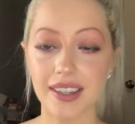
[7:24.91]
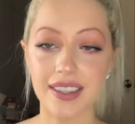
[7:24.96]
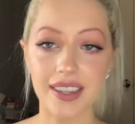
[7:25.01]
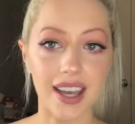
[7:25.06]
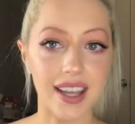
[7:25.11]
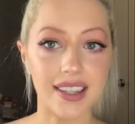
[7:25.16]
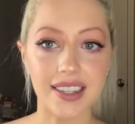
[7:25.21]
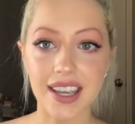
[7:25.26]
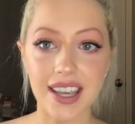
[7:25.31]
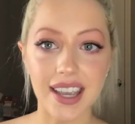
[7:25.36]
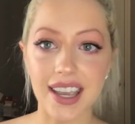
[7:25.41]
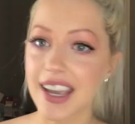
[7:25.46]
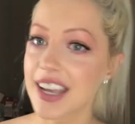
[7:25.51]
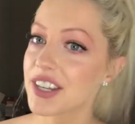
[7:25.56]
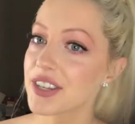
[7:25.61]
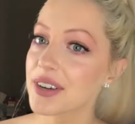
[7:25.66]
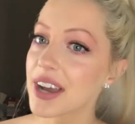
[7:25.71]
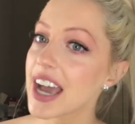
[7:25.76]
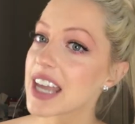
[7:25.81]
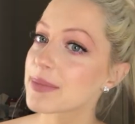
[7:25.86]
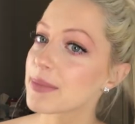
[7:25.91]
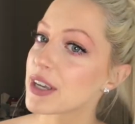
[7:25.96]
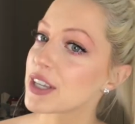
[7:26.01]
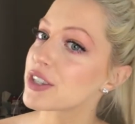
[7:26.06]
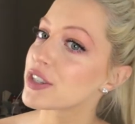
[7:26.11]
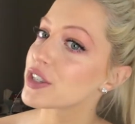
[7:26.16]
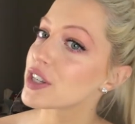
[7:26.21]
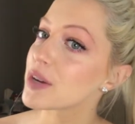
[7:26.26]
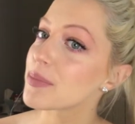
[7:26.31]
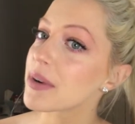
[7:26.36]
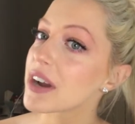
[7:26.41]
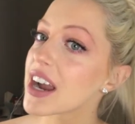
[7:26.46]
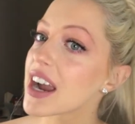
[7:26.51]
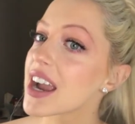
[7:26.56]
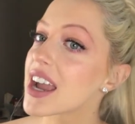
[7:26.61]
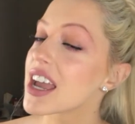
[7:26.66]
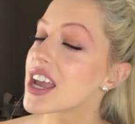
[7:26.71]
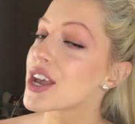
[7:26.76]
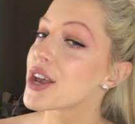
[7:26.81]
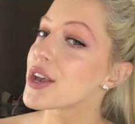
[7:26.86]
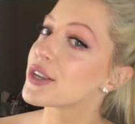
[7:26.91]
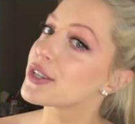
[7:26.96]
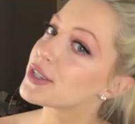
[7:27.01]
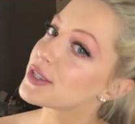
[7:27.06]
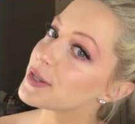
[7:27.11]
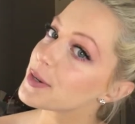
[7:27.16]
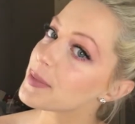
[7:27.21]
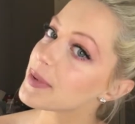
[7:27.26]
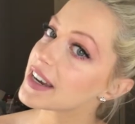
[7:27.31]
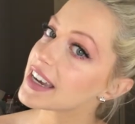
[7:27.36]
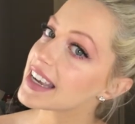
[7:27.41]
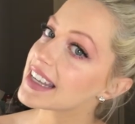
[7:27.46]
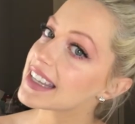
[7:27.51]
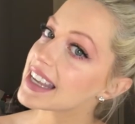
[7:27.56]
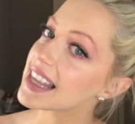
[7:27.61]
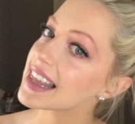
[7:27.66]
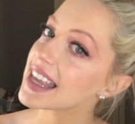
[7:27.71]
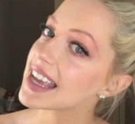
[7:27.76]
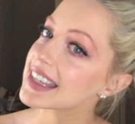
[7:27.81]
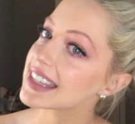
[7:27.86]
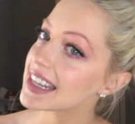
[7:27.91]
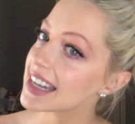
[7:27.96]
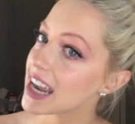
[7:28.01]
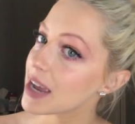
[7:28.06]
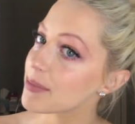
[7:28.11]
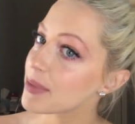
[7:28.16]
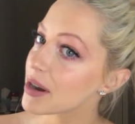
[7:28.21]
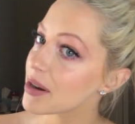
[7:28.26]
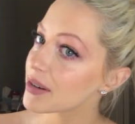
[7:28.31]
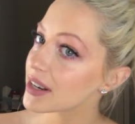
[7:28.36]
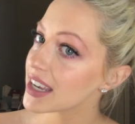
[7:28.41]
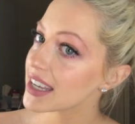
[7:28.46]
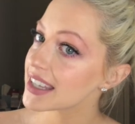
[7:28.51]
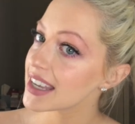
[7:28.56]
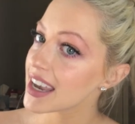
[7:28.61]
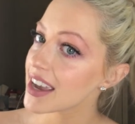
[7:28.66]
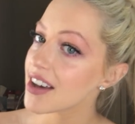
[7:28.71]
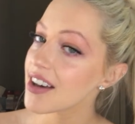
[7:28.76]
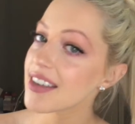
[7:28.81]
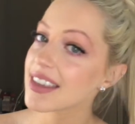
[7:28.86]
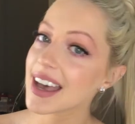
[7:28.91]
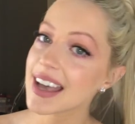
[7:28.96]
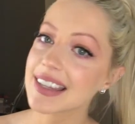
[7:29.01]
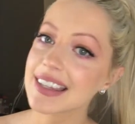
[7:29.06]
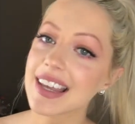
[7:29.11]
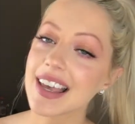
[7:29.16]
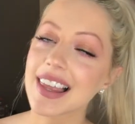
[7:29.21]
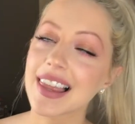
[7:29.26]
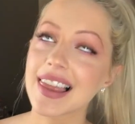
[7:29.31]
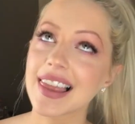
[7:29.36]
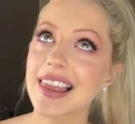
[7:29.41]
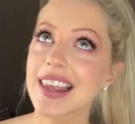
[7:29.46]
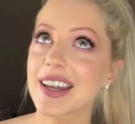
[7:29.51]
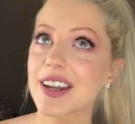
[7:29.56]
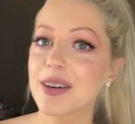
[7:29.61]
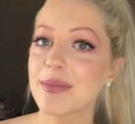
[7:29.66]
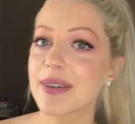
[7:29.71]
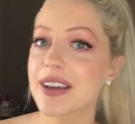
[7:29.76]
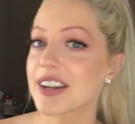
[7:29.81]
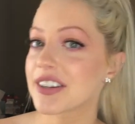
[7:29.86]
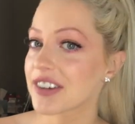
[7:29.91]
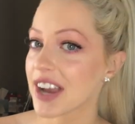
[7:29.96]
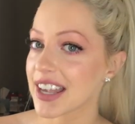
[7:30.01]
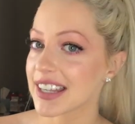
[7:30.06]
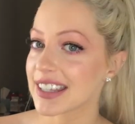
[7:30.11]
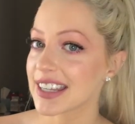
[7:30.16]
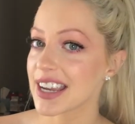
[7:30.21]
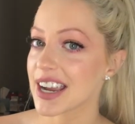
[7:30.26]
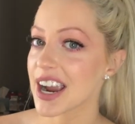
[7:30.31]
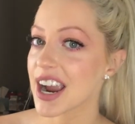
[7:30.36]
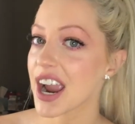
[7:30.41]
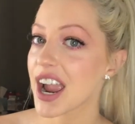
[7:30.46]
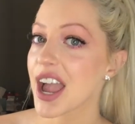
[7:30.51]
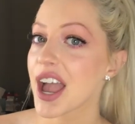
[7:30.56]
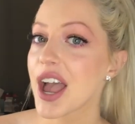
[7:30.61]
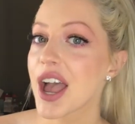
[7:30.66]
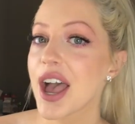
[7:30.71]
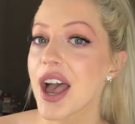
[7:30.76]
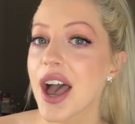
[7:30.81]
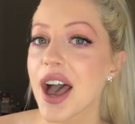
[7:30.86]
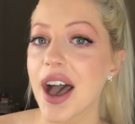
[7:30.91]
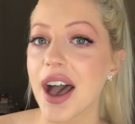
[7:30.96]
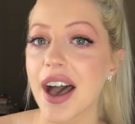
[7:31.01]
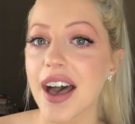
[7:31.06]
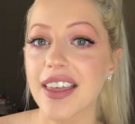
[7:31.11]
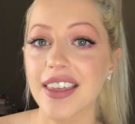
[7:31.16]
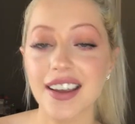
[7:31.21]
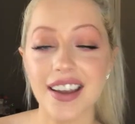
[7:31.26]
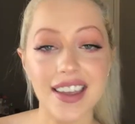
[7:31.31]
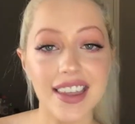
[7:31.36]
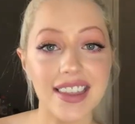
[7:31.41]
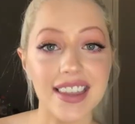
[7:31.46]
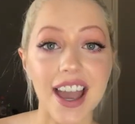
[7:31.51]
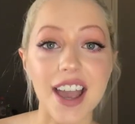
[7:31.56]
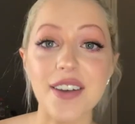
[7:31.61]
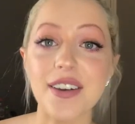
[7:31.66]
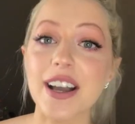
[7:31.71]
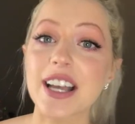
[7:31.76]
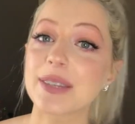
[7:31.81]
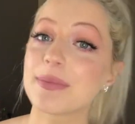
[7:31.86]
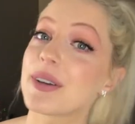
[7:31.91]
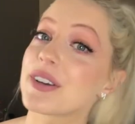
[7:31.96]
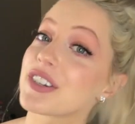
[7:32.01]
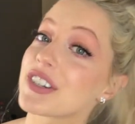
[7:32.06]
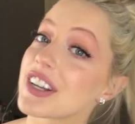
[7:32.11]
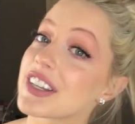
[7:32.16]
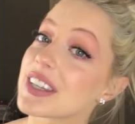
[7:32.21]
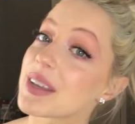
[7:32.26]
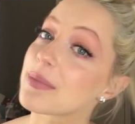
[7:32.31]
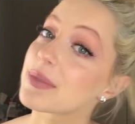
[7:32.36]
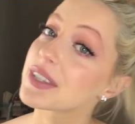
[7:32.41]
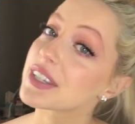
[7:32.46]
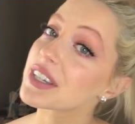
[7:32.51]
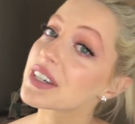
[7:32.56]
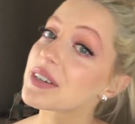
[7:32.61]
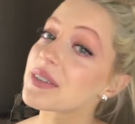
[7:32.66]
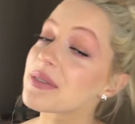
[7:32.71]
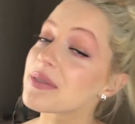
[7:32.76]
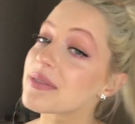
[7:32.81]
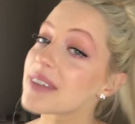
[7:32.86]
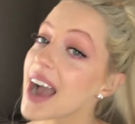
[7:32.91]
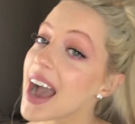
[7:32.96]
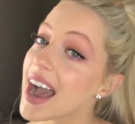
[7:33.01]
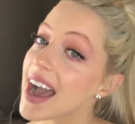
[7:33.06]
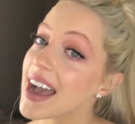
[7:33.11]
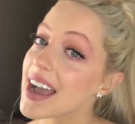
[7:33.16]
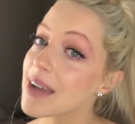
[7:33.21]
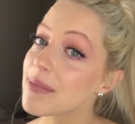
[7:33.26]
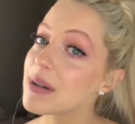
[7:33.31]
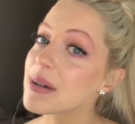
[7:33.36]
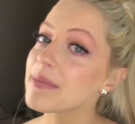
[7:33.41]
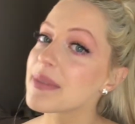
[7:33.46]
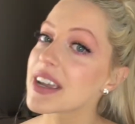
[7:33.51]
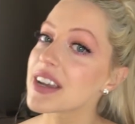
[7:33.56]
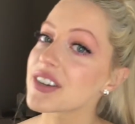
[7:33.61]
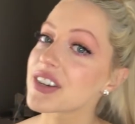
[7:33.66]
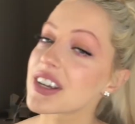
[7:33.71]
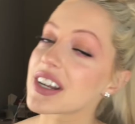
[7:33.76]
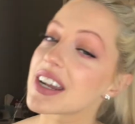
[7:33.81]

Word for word: that's like it, you guys. My super easy lazy day ponytail that's a little bit dressier. Other than that, you guys, make sure to subscribe, make sure